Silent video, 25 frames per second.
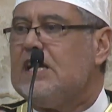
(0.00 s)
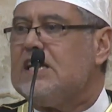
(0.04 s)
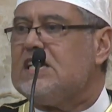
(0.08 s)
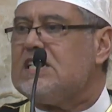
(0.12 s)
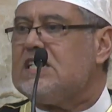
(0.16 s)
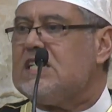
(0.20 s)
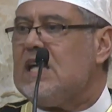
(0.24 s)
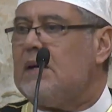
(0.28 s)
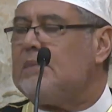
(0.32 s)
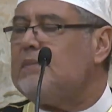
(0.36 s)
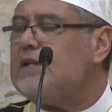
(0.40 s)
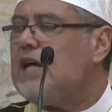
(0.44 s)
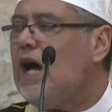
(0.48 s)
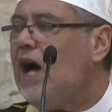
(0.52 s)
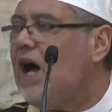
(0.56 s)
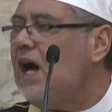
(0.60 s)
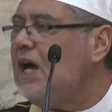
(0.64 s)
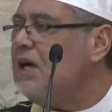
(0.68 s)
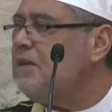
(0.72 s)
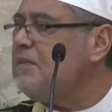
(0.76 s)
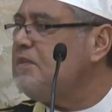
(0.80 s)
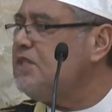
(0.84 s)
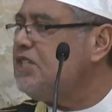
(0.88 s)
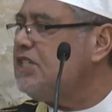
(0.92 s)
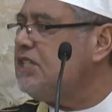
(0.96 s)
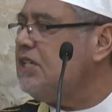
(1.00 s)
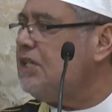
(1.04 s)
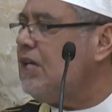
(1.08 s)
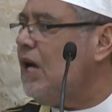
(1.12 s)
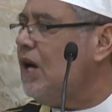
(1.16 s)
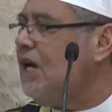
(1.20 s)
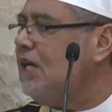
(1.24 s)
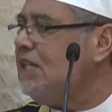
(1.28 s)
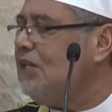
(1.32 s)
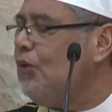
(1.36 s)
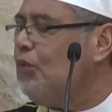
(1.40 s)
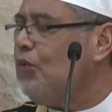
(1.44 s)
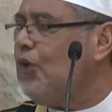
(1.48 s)
Sometimes
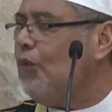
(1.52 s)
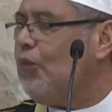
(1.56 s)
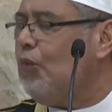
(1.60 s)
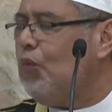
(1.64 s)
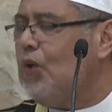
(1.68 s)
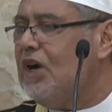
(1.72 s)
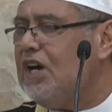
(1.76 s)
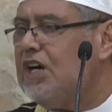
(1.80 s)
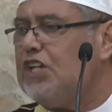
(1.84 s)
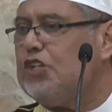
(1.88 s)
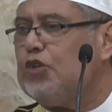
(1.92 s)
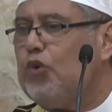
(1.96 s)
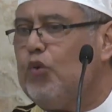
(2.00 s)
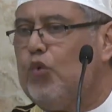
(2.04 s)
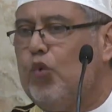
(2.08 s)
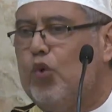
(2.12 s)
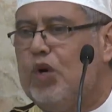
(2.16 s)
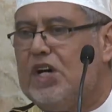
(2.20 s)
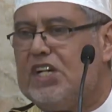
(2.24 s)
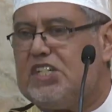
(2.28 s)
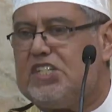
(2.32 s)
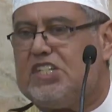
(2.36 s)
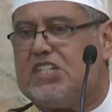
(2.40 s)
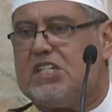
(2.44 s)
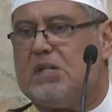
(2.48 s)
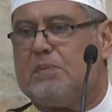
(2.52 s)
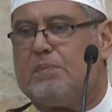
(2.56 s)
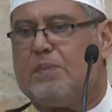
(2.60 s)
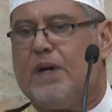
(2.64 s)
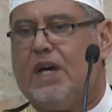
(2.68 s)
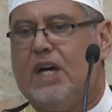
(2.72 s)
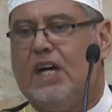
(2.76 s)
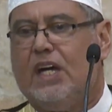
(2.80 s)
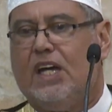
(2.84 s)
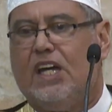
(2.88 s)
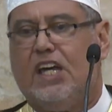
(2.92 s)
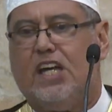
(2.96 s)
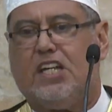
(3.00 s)
the word
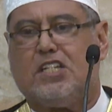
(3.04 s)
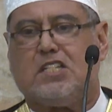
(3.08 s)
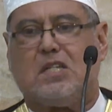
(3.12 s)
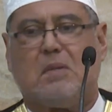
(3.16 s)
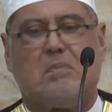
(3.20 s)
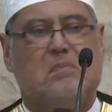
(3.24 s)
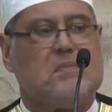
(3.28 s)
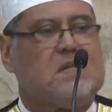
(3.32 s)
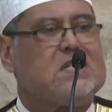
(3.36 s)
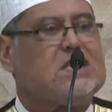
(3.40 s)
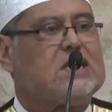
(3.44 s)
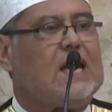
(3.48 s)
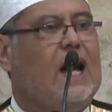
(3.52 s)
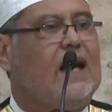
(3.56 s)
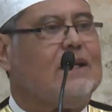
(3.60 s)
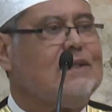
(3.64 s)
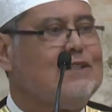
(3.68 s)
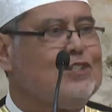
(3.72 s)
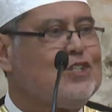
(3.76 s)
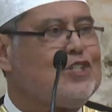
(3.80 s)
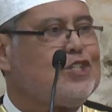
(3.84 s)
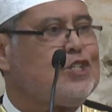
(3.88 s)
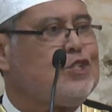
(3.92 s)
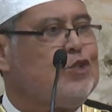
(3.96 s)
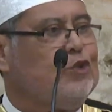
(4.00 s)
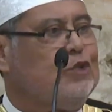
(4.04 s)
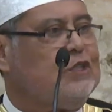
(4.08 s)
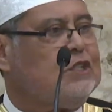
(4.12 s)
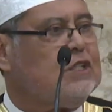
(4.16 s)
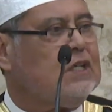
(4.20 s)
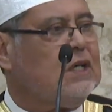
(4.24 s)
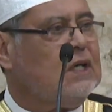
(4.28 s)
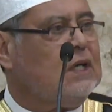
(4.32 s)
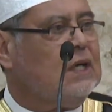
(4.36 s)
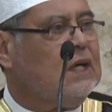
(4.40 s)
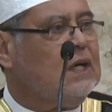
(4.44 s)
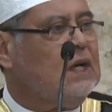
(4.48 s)
worship is misunderstood.